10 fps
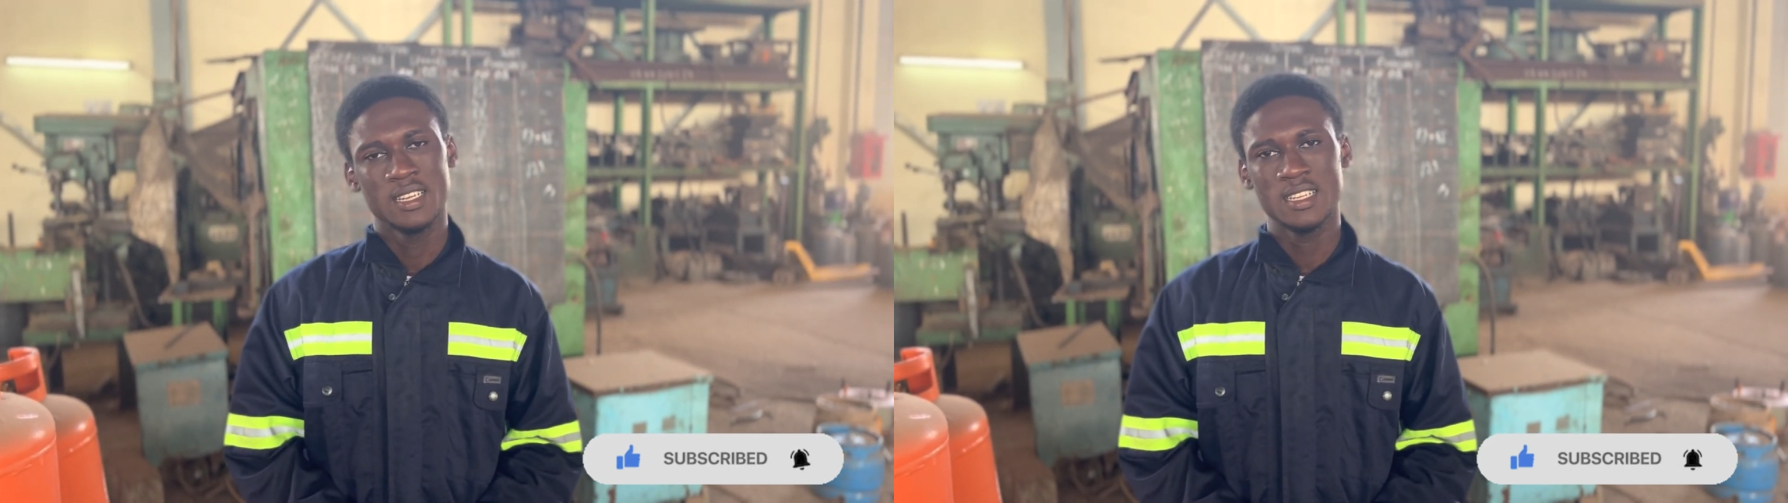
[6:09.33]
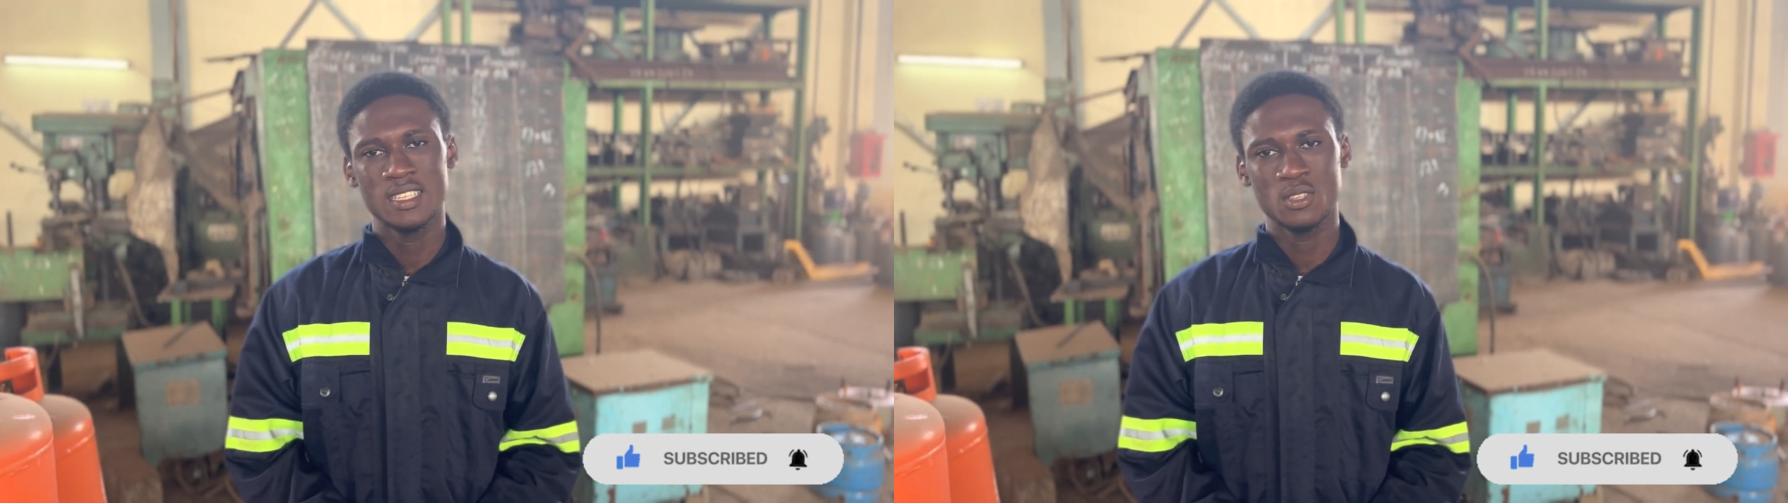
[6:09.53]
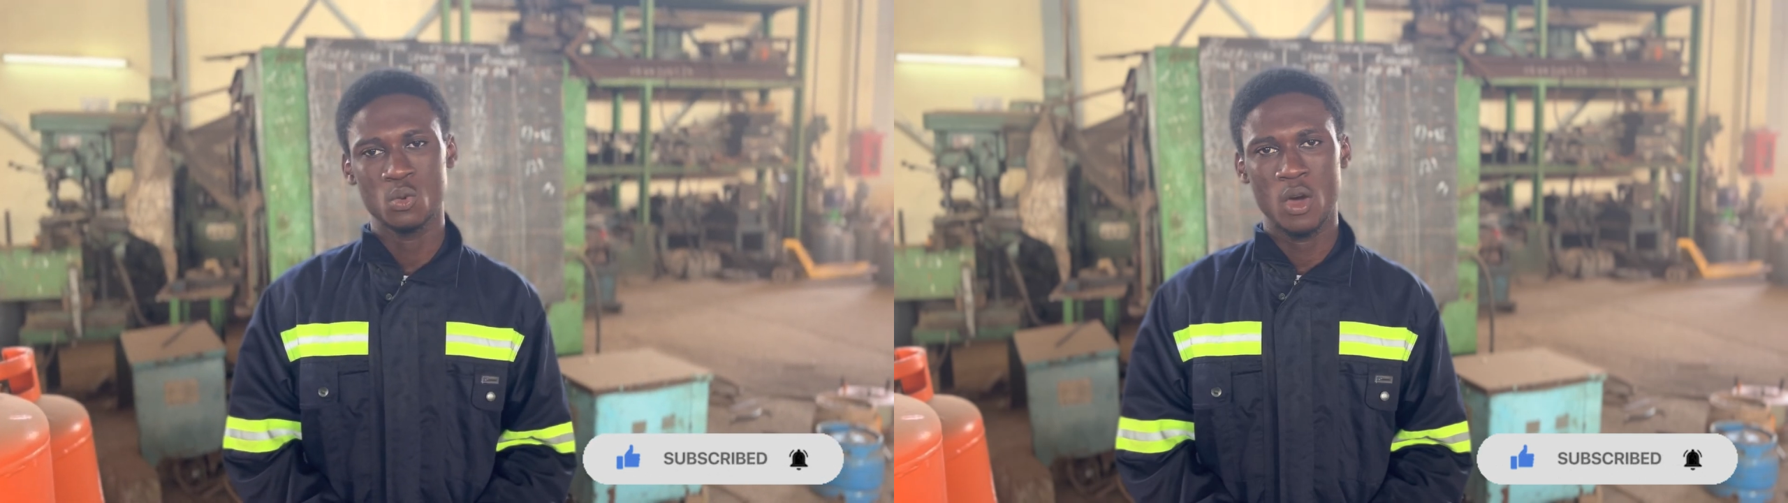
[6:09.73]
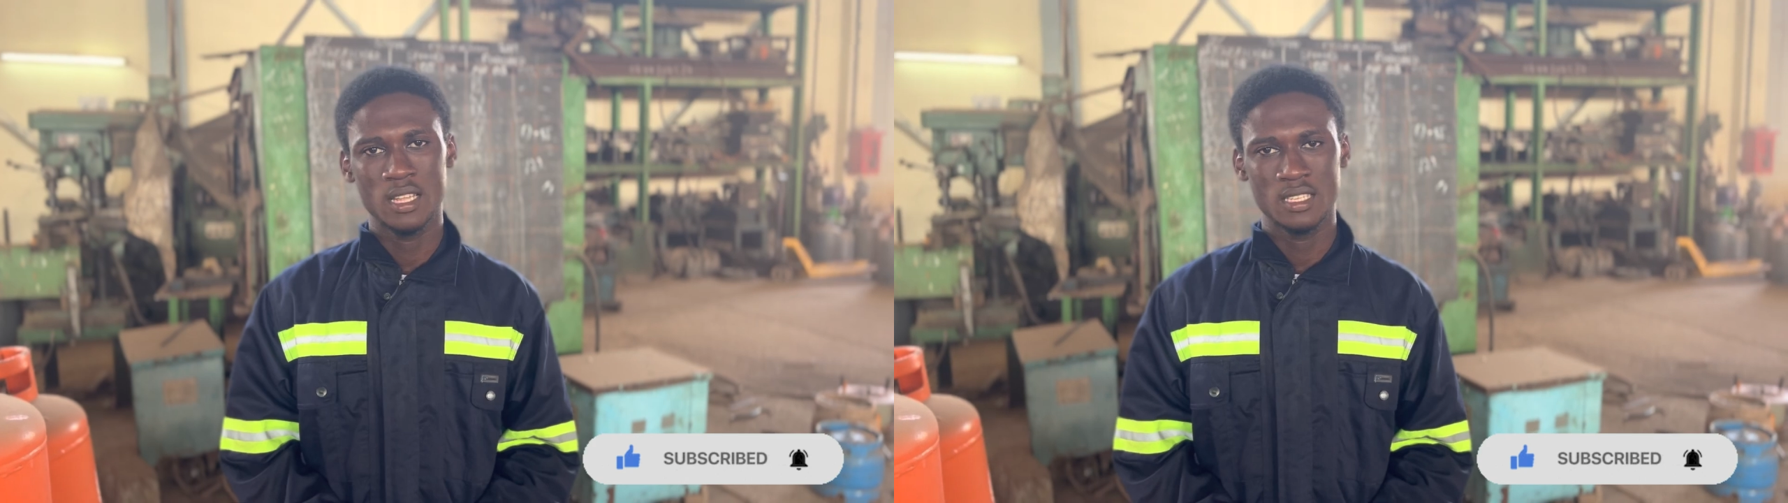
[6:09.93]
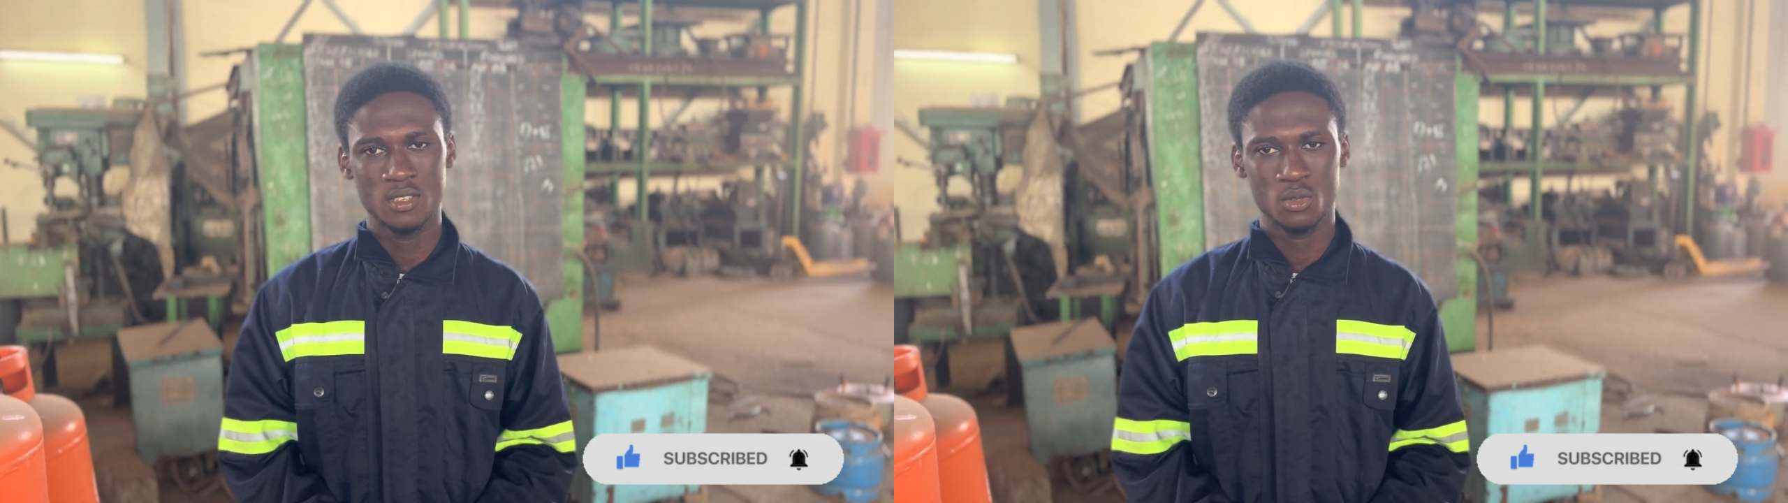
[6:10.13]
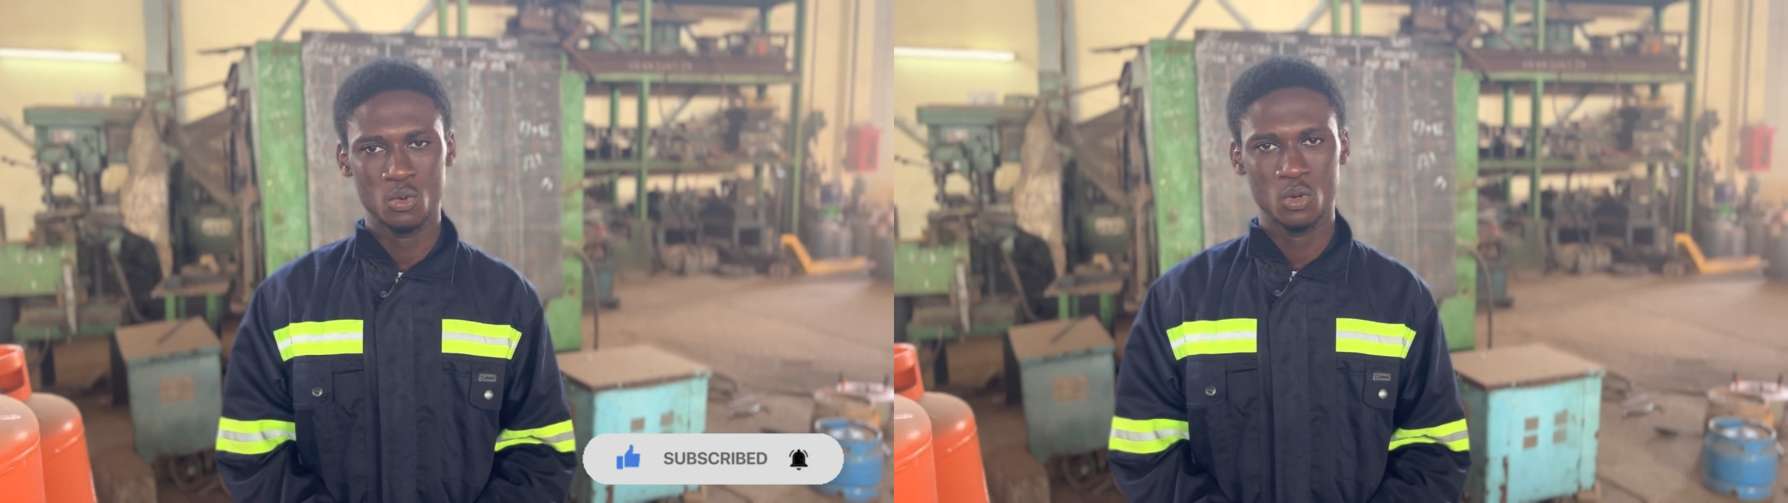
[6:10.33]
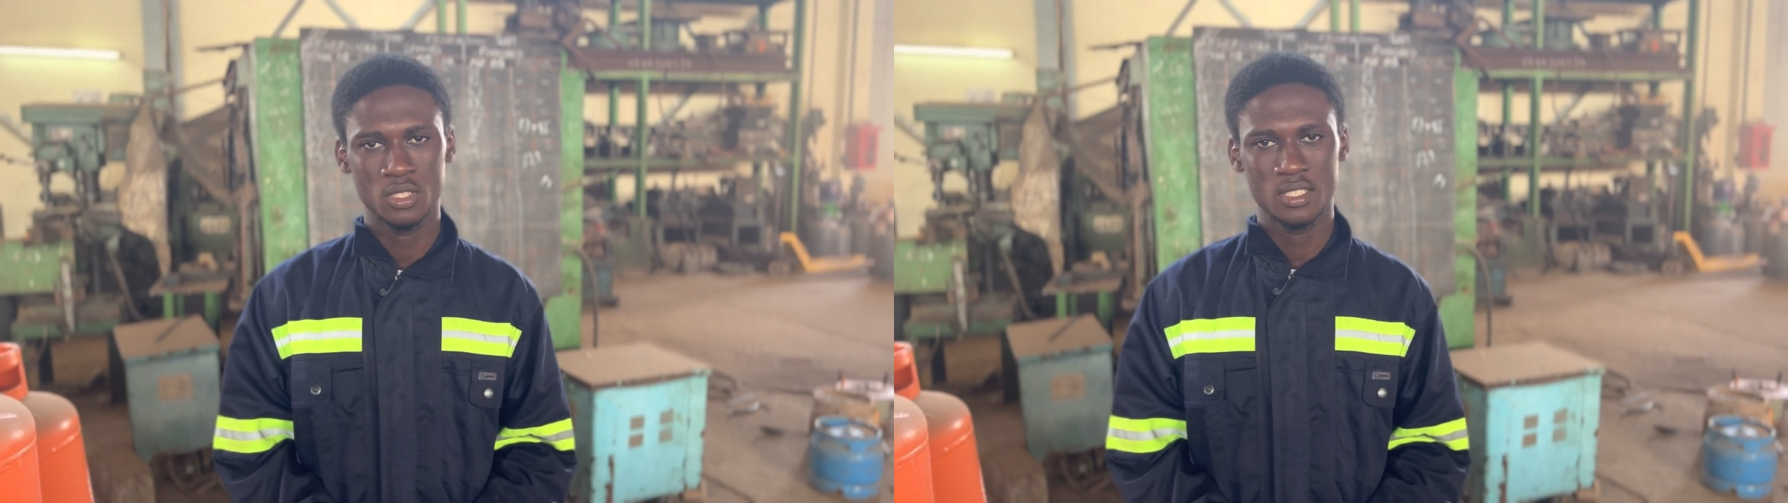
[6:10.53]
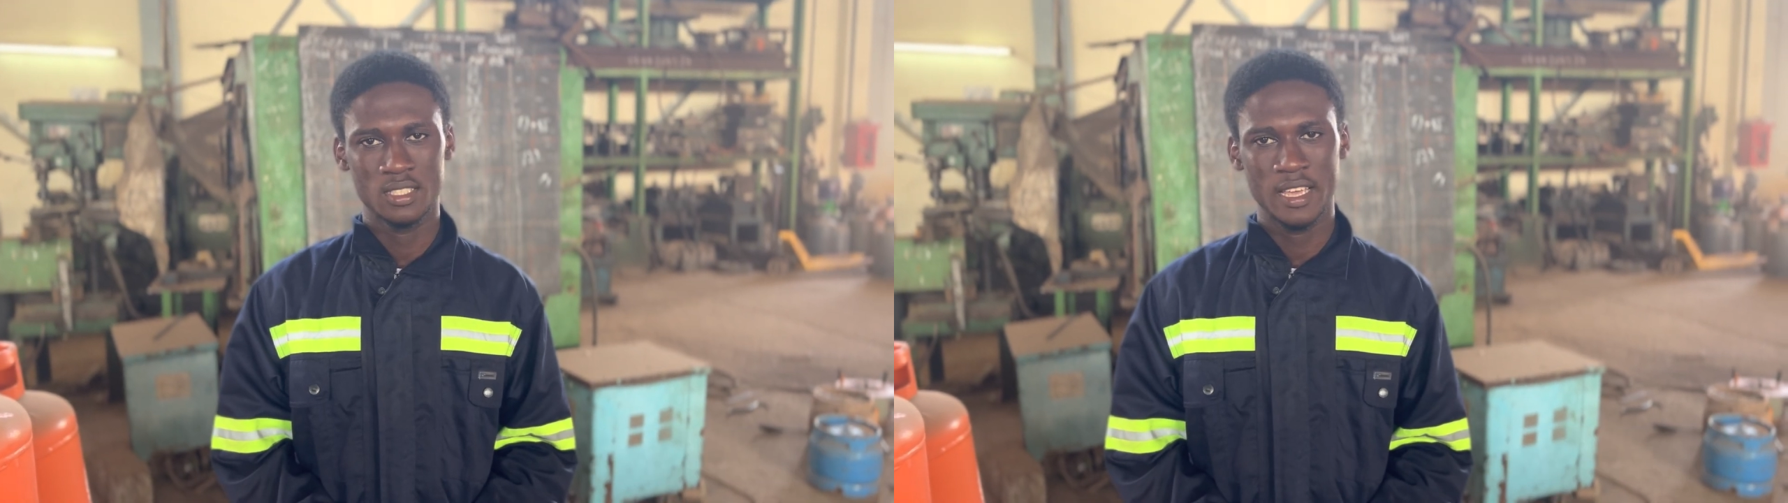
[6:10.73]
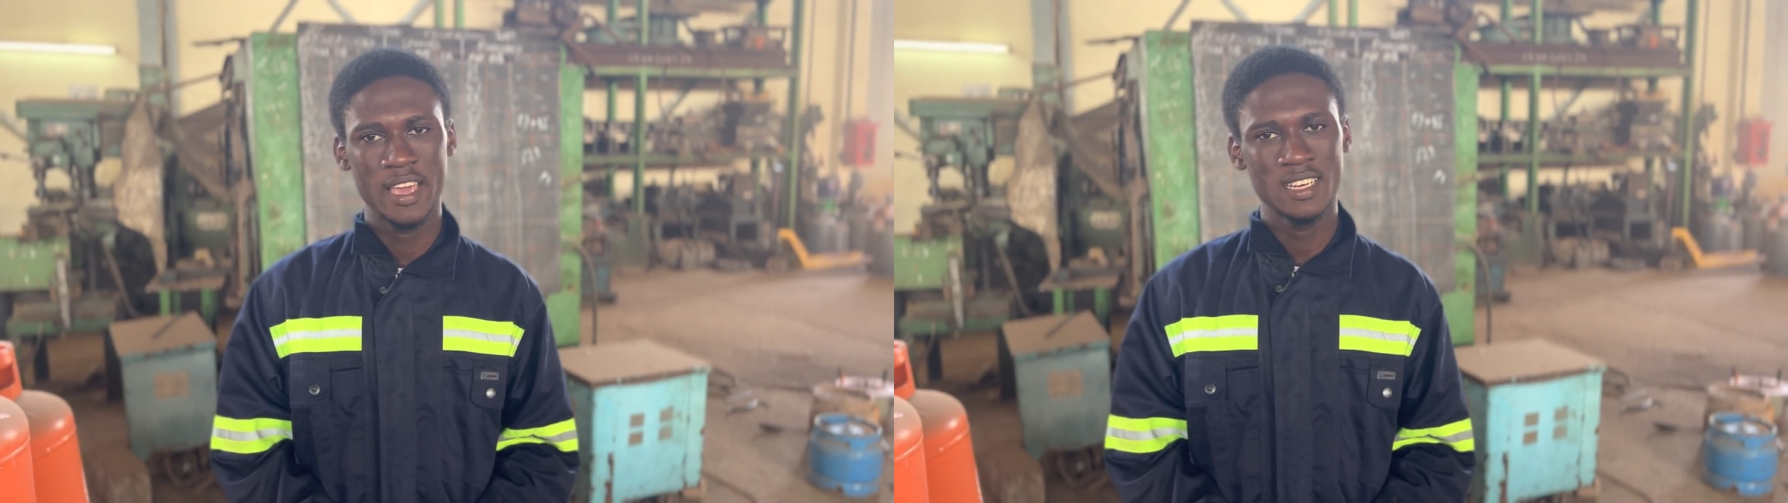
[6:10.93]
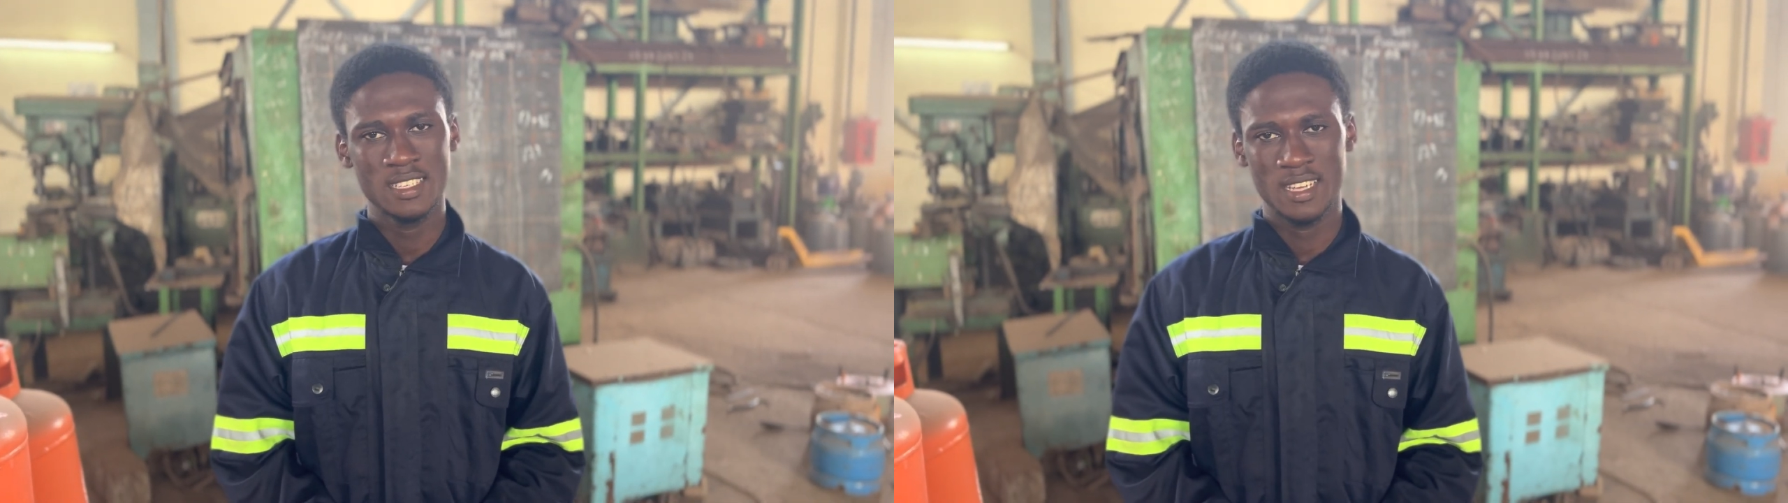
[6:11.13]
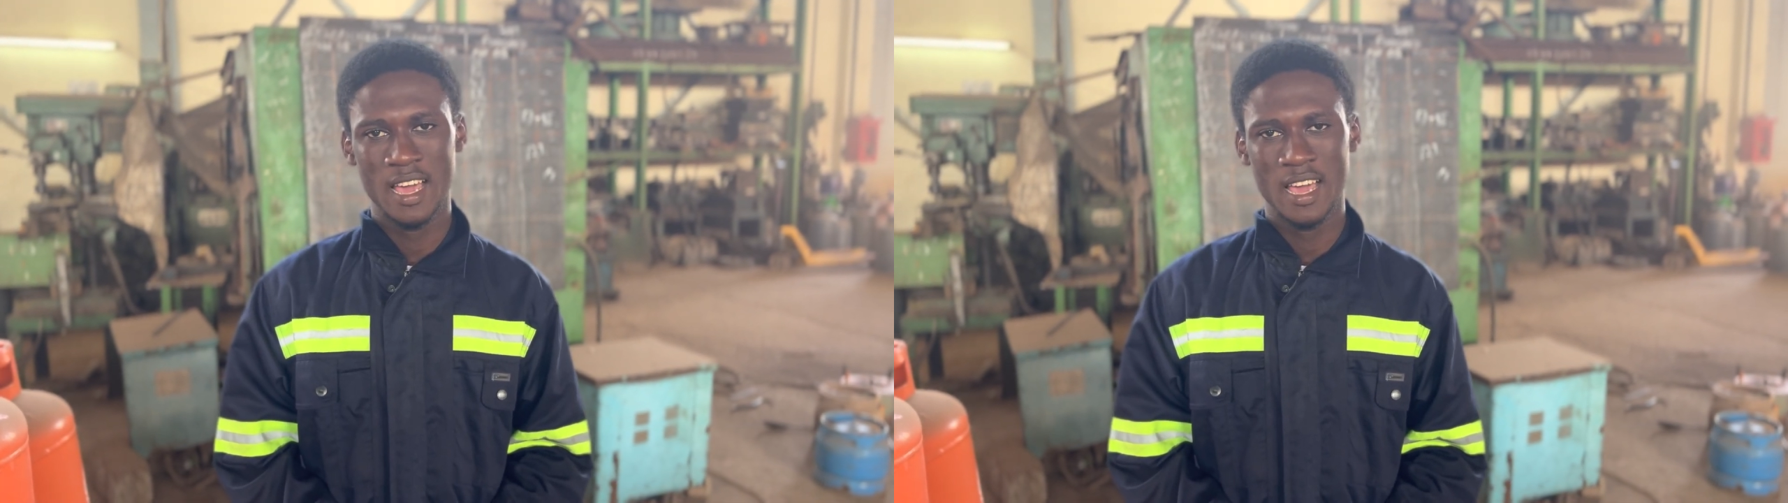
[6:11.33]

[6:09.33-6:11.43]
this is parts and sports and